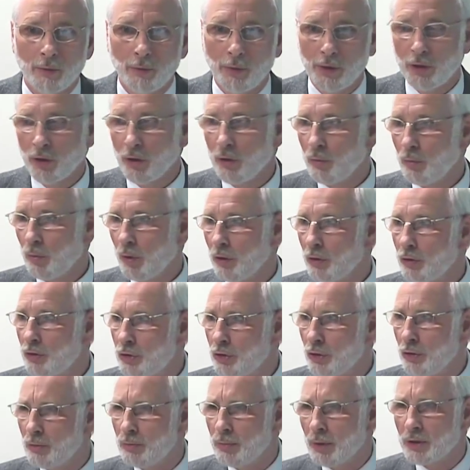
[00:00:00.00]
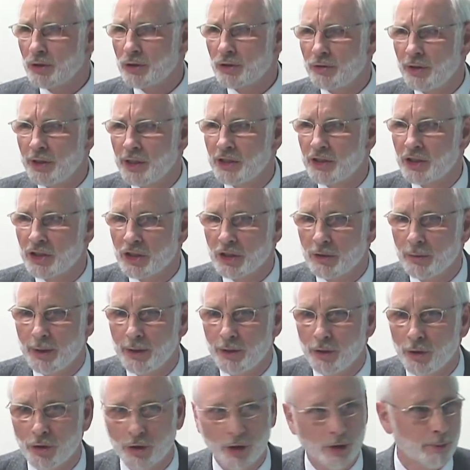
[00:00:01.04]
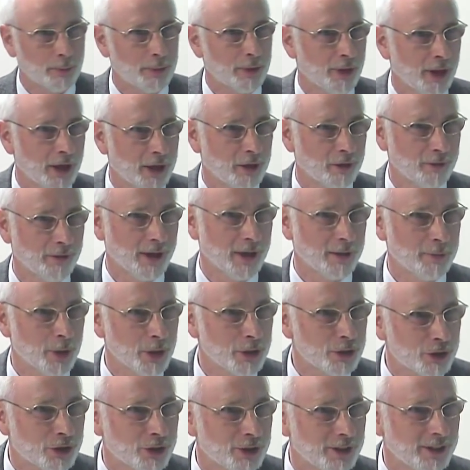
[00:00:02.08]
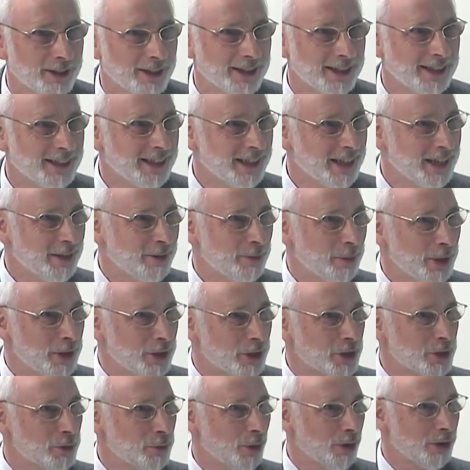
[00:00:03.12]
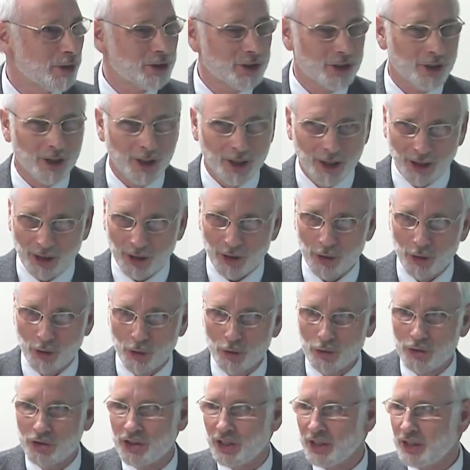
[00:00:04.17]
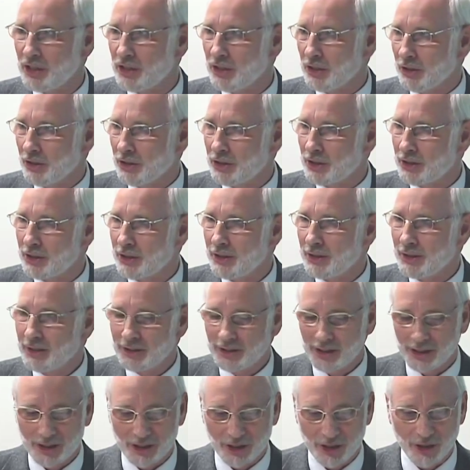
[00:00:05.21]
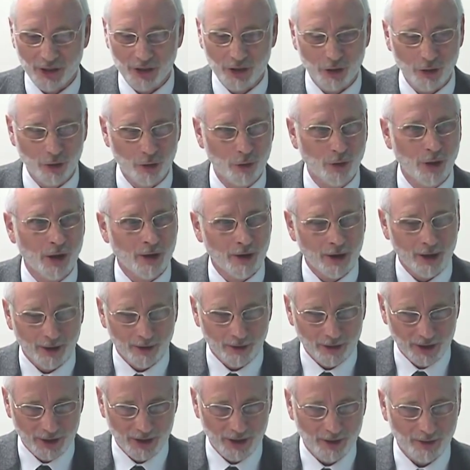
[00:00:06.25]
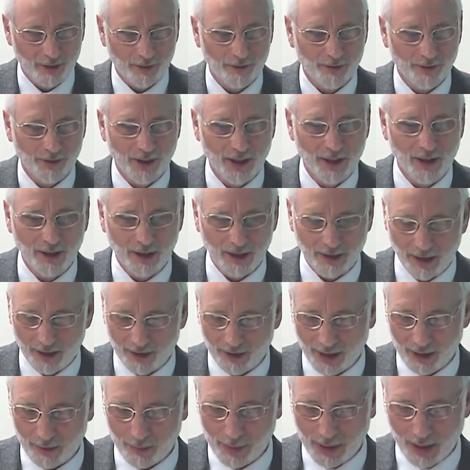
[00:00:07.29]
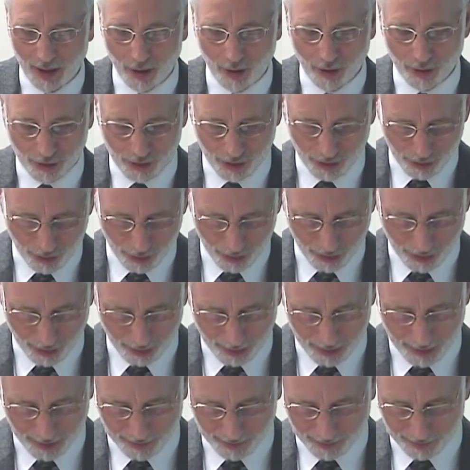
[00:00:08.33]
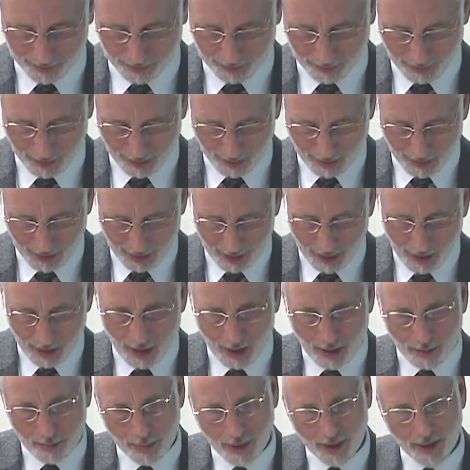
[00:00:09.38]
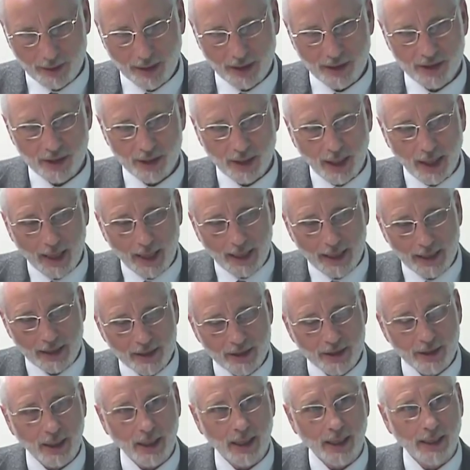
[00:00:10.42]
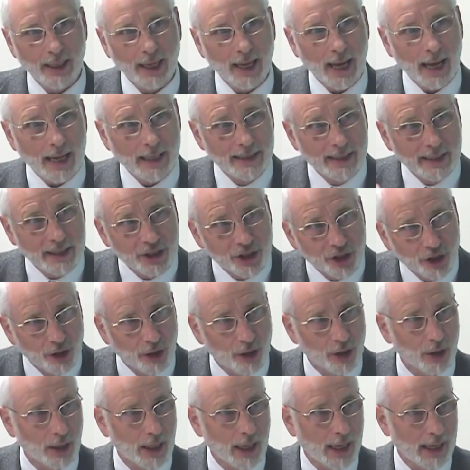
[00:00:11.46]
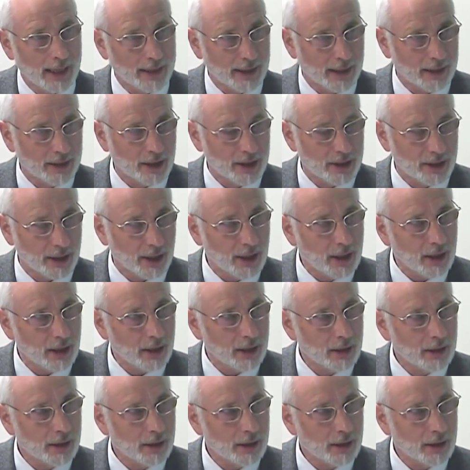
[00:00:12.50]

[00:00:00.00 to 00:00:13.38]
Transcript: We don't want too much criticism in Europe, thank you very much. We just want good citizens, citizens who feel that they belong to Europe. But it's an additional identity.